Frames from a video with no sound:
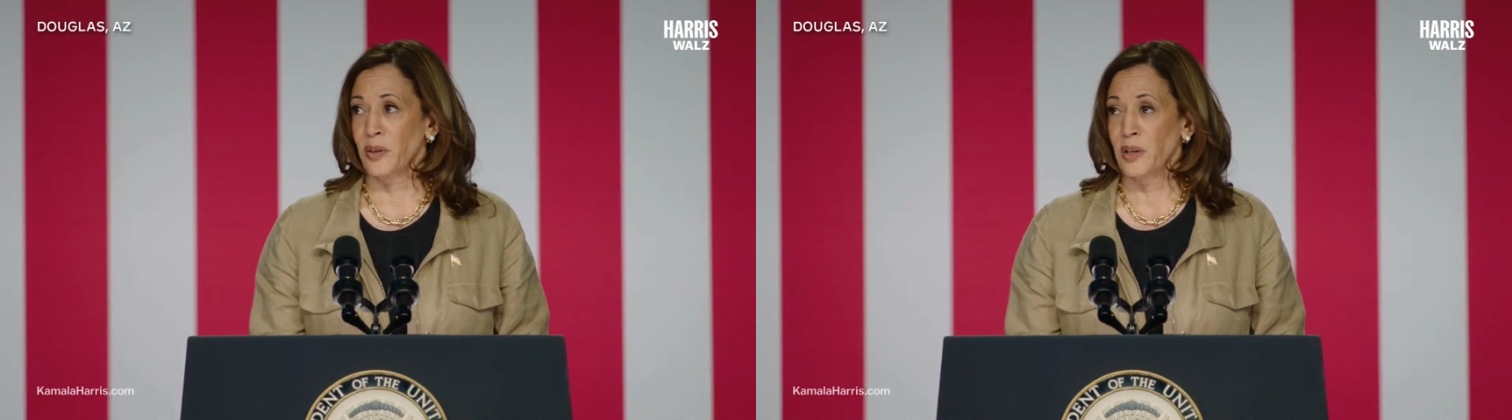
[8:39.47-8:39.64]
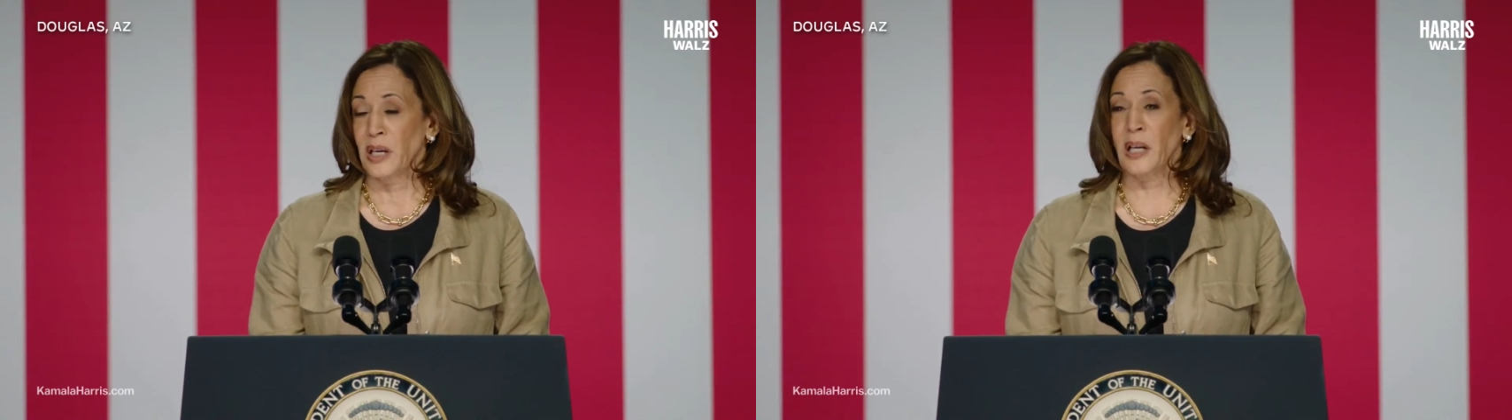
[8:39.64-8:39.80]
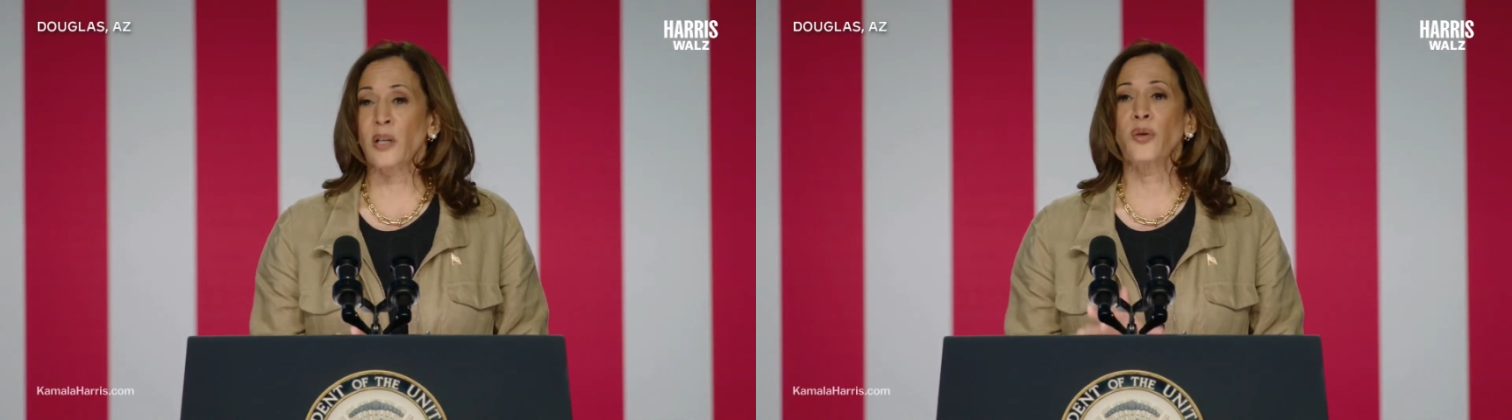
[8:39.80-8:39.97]

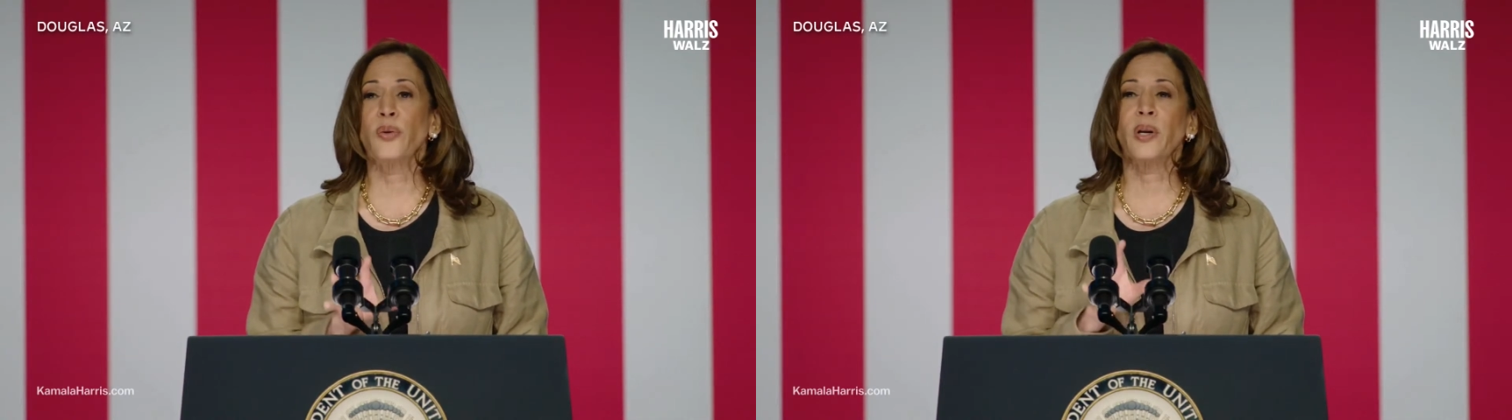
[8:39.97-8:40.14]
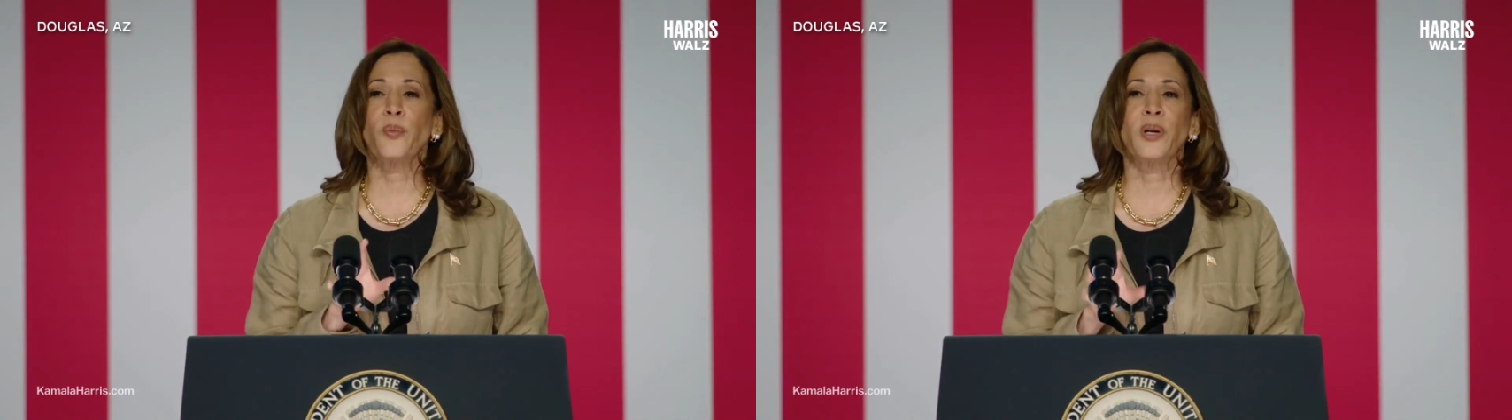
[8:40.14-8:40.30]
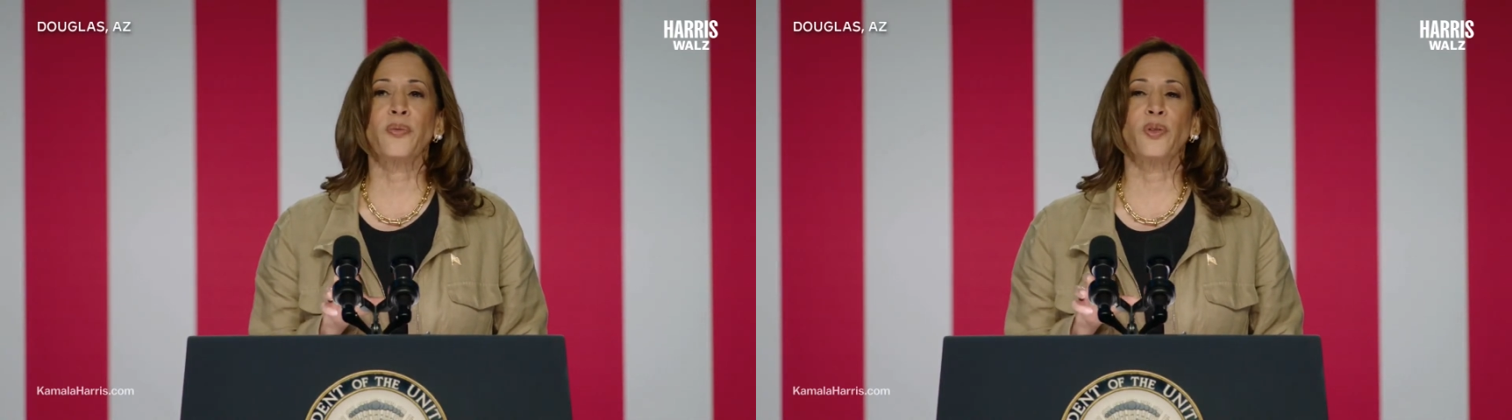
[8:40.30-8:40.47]
including
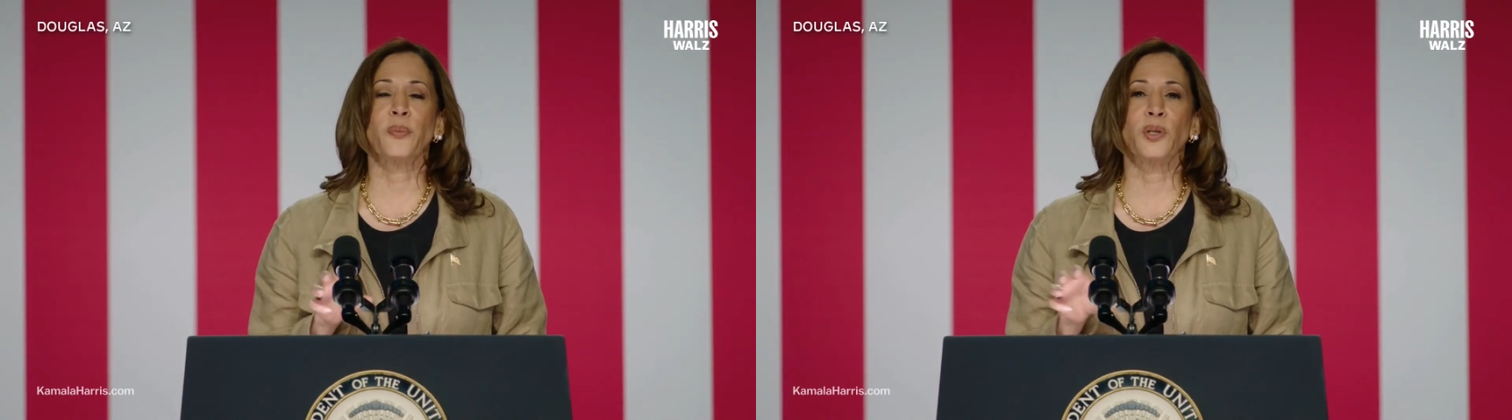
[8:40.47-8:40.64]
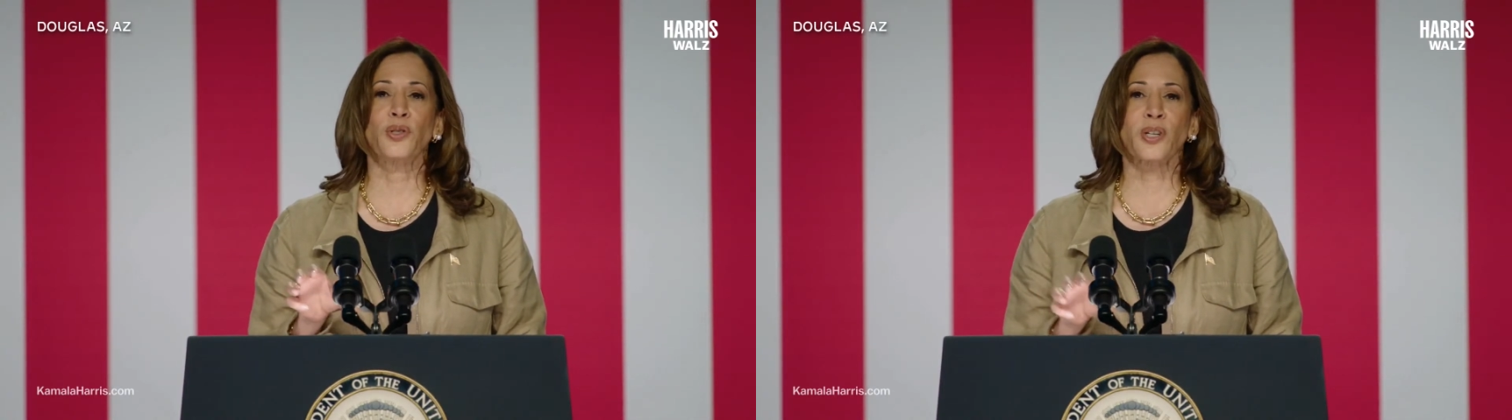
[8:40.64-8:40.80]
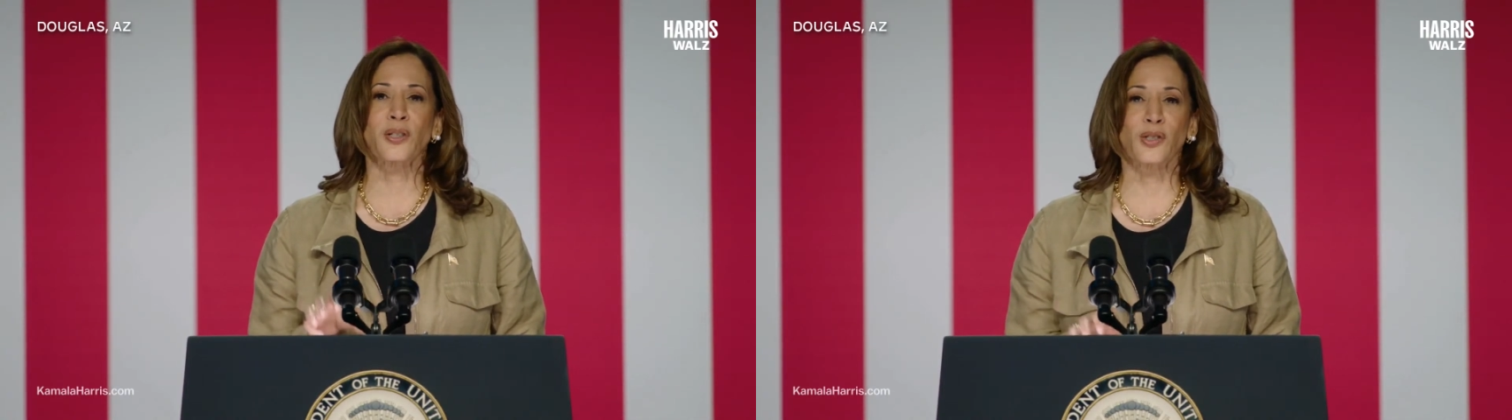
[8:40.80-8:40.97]
one of the
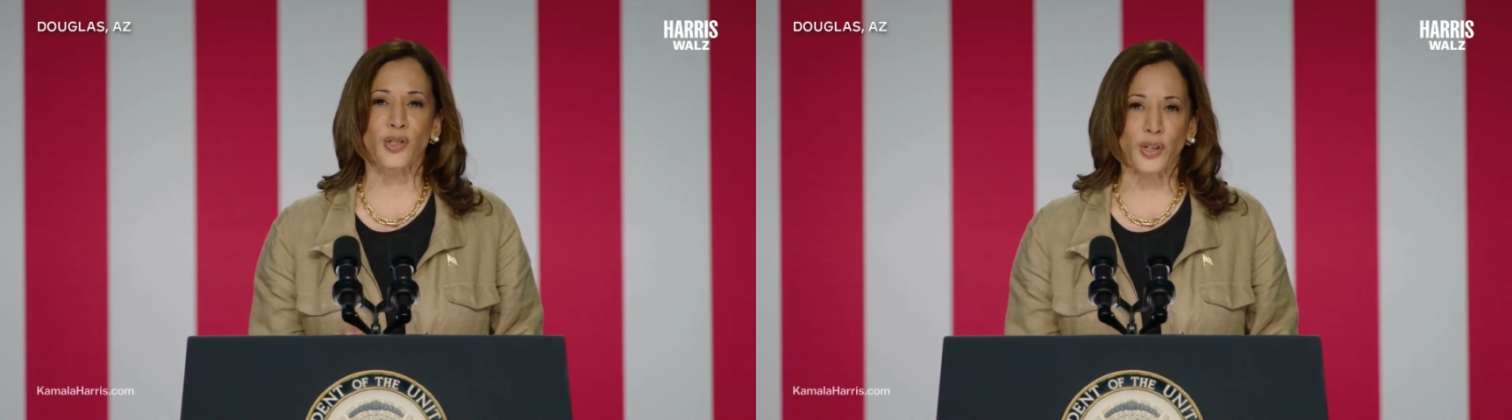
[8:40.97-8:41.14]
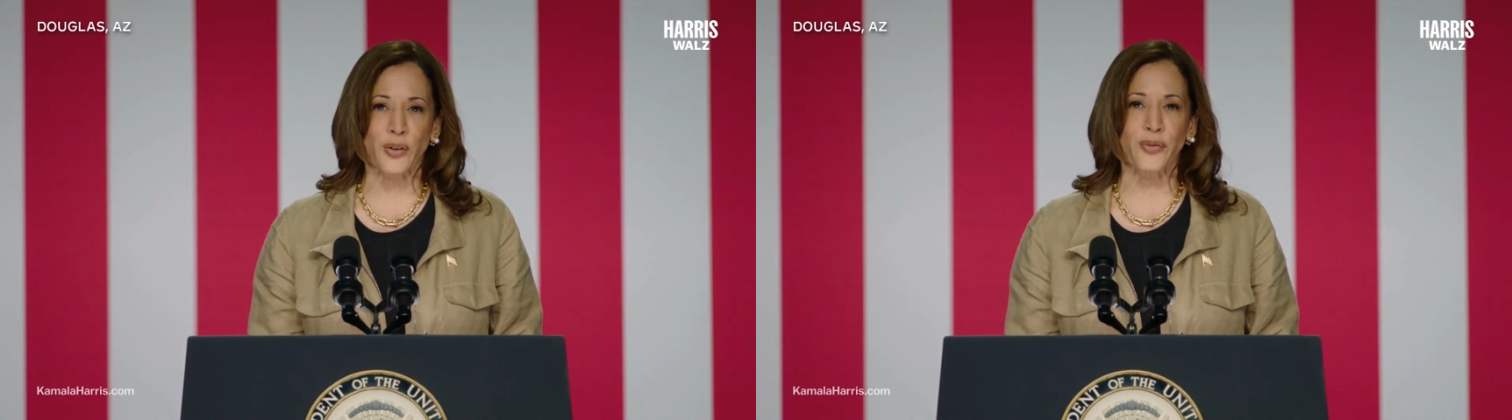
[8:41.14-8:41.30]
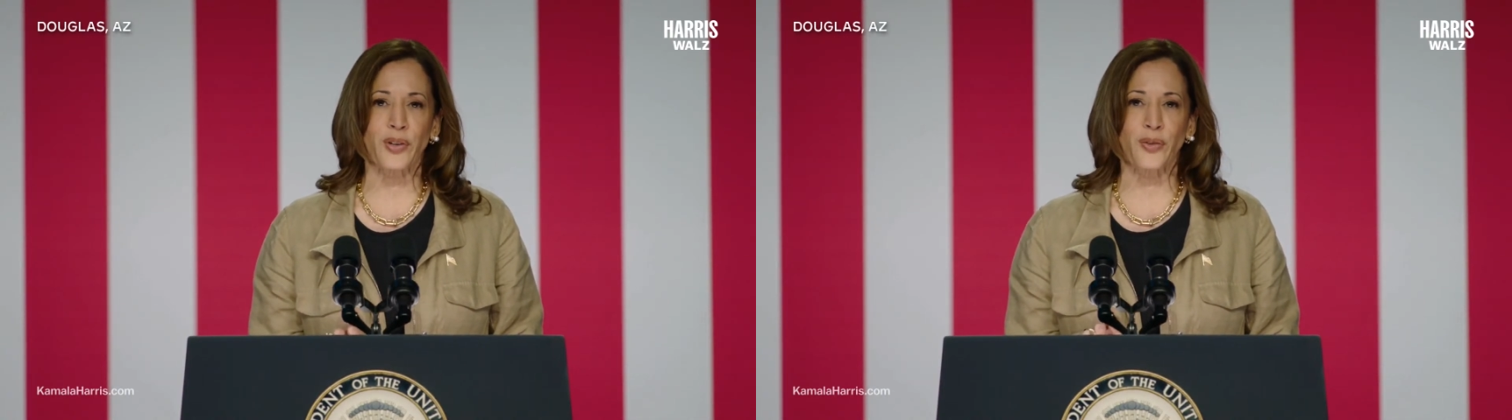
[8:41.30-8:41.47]
most
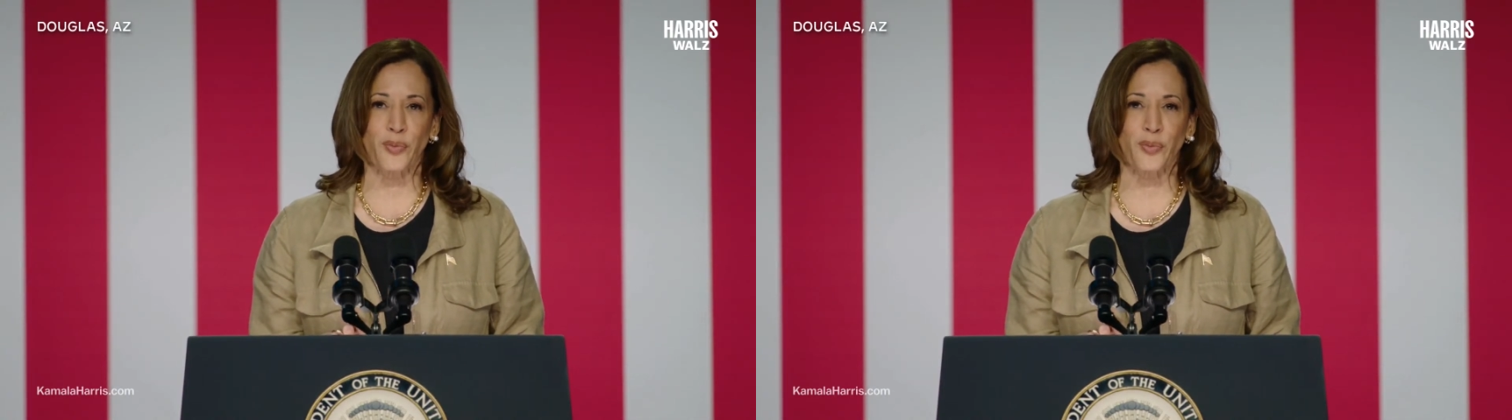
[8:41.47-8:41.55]
conservative